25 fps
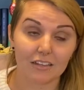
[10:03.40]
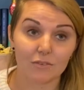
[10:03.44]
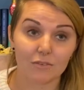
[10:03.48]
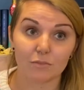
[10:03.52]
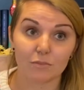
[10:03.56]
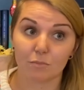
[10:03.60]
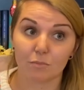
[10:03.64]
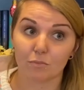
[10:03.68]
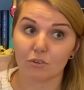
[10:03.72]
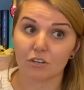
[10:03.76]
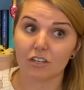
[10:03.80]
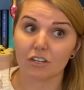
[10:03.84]
it was a
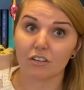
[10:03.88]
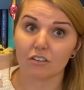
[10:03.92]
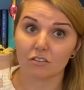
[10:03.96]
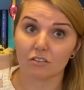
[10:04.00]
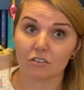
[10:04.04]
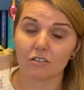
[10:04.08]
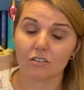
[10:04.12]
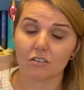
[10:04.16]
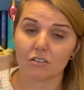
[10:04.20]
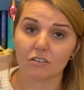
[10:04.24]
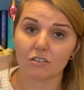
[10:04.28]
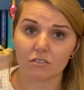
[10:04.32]
pretty
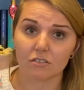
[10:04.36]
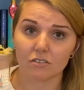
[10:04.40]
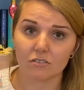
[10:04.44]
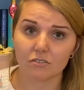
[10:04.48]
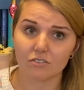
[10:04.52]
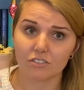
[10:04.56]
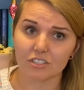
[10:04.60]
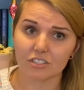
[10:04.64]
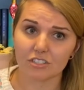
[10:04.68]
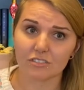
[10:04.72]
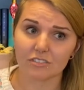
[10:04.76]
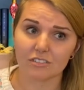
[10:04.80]
good
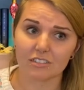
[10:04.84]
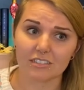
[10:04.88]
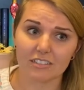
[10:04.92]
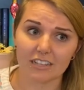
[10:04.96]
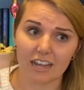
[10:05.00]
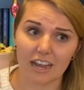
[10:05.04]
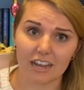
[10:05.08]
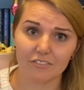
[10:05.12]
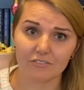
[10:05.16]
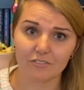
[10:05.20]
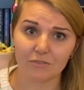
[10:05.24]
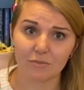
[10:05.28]
conclusion,
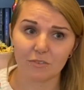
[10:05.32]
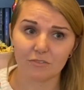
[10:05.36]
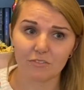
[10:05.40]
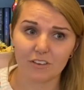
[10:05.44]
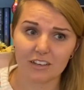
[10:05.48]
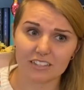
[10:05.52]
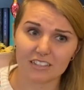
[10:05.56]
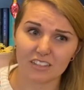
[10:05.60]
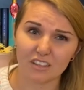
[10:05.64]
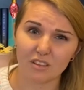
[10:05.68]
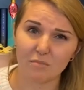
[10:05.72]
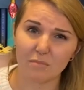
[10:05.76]
aside from the
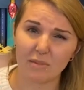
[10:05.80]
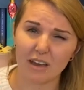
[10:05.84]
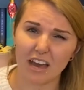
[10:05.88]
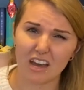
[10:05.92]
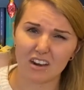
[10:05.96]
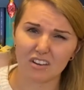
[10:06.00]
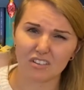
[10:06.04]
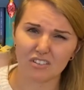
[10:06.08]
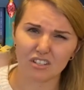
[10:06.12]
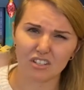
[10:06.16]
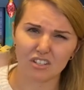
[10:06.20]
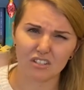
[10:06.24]
fact that the
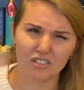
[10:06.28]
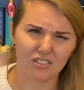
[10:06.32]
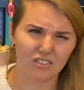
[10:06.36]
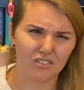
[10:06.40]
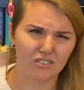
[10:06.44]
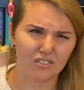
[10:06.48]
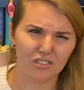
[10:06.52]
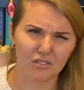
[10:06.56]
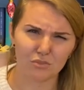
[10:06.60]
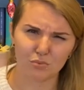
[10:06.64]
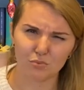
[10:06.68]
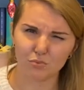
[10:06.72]
battle
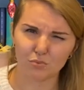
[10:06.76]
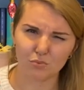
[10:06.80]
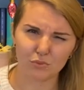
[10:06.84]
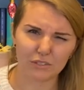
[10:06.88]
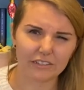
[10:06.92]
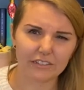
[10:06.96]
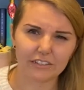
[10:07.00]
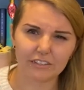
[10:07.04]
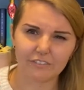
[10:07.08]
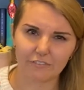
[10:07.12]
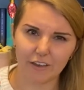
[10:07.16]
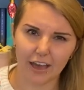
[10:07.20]
concluded
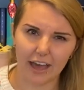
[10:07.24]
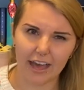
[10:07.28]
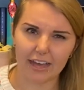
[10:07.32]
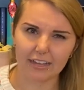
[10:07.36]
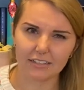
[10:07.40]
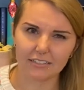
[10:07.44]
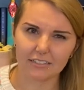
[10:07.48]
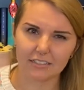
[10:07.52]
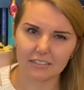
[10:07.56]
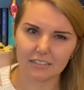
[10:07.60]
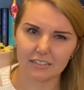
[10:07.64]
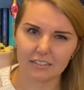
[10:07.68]
really
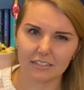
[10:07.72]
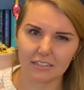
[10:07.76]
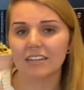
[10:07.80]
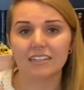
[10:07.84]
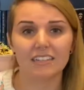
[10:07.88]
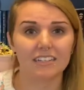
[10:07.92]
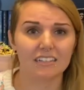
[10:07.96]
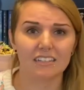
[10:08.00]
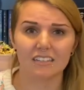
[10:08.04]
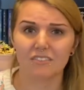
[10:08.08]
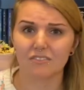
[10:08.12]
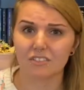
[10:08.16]
fast. It
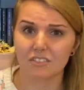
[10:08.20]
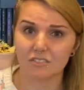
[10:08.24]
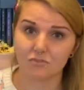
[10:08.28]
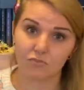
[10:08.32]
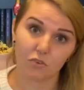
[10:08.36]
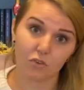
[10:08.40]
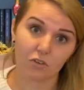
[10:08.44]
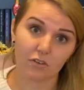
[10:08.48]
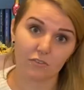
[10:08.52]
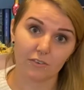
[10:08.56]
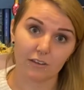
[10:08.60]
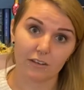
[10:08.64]
did give this four
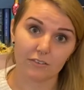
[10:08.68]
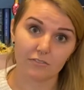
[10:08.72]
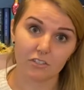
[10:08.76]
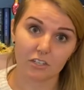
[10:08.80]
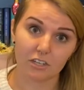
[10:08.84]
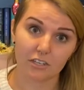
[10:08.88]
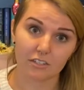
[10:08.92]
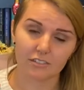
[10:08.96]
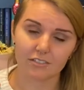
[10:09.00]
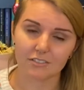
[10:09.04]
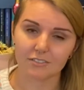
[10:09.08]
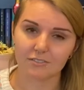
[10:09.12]
out of five
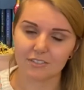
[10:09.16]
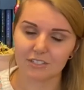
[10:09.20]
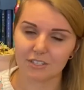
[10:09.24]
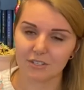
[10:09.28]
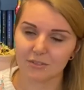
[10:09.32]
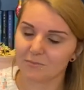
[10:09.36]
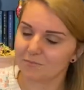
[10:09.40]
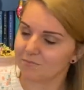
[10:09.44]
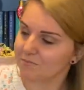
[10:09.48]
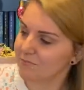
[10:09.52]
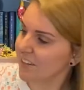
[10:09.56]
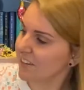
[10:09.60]
stars, so
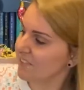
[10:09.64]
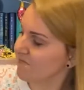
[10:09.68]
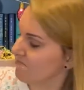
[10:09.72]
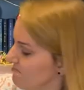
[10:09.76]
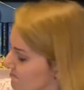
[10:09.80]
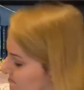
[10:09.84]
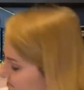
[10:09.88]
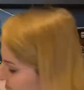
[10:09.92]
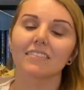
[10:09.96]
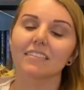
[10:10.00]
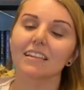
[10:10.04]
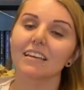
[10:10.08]
yeah.
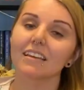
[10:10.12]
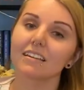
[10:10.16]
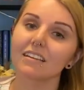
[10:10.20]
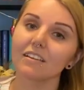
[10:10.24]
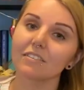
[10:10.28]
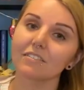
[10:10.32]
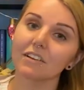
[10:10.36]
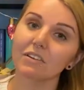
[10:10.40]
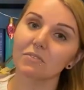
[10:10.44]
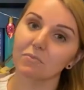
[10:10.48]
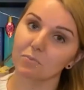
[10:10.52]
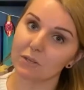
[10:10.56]
Then
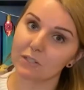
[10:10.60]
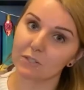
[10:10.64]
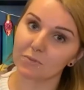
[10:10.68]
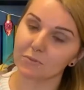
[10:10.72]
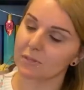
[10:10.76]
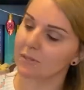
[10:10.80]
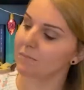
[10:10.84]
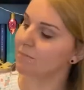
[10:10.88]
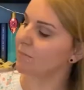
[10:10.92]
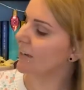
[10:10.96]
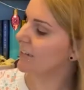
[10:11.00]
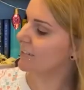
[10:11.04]
I read
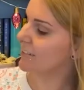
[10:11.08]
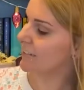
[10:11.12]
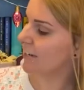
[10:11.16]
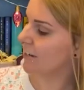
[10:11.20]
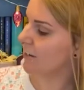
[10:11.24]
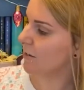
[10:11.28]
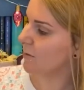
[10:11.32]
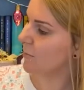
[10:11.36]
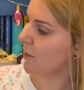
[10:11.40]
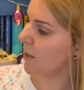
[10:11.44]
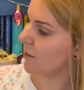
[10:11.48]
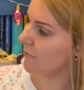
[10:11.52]
Witchwood by
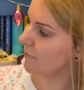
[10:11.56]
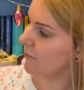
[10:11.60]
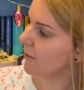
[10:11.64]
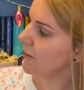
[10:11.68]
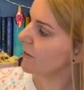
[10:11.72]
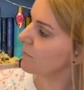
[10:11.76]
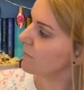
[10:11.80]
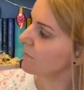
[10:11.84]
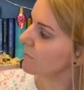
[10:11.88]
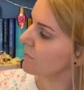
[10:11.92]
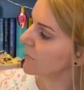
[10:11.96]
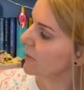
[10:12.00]
Tahereh Mafi.
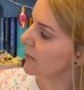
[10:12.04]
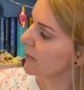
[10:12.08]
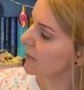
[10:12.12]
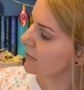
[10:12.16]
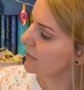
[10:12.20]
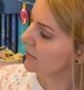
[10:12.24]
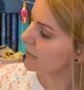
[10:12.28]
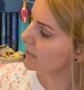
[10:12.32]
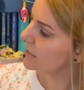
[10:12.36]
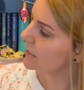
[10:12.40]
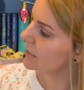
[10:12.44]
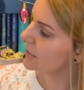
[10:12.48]

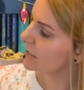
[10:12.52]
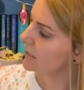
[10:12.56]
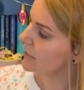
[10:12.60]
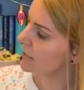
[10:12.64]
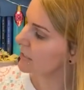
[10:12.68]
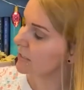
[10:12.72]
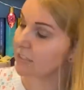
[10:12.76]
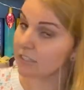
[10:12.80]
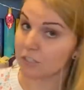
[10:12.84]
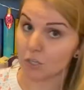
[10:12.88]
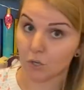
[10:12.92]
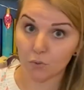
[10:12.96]
This is the
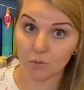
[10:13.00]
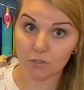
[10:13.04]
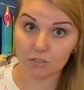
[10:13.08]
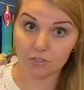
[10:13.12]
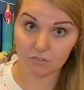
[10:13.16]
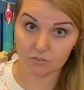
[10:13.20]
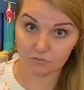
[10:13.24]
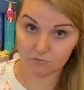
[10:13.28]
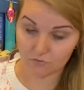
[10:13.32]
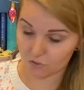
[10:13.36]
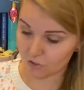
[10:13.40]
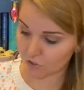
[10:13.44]
sequel to
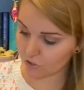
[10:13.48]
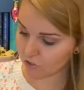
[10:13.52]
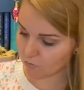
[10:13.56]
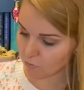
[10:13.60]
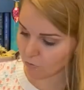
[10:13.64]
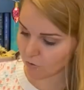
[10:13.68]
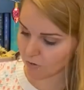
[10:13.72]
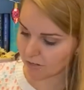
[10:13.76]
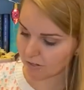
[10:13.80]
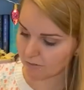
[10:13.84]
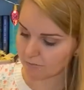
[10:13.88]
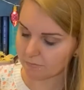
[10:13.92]
Furthermore.
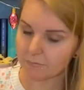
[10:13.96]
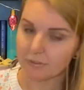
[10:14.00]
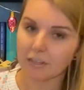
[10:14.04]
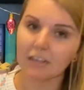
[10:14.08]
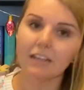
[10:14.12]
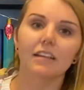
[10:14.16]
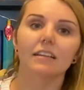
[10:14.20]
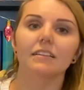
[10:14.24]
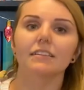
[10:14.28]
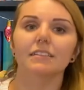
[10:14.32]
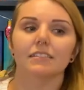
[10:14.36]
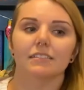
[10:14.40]

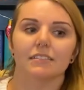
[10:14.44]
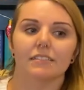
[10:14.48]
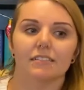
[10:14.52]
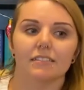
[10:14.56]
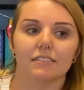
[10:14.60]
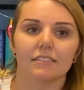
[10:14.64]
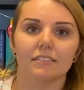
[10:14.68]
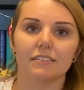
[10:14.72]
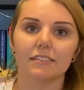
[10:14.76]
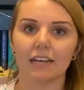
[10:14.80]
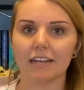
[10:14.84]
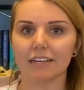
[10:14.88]
This is
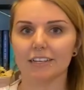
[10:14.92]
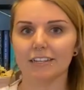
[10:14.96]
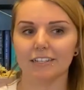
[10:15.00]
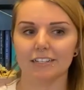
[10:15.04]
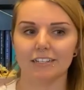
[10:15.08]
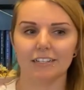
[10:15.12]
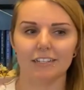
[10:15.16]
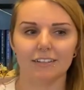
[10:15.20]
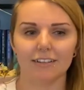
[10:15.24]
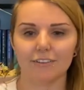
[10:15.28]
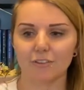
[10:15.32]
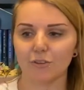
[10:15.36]
set in
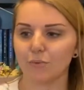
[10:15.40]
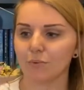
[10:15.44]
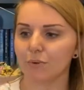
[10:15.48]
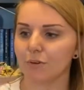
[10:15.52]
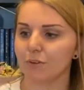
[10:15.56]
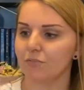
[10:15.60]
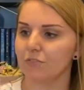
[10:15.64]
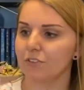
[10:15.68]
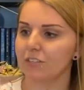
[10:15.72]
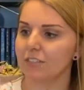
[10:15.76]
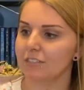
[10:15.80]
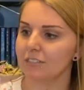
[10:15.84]
another one of
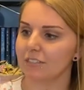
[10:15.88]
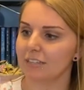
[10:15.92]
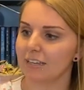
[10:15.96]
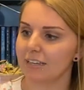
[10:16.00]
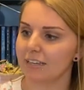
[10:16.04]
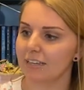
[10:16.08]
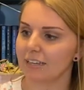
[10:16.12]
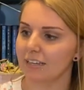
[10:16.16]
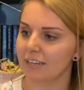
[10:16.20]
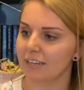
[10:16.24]
these, like,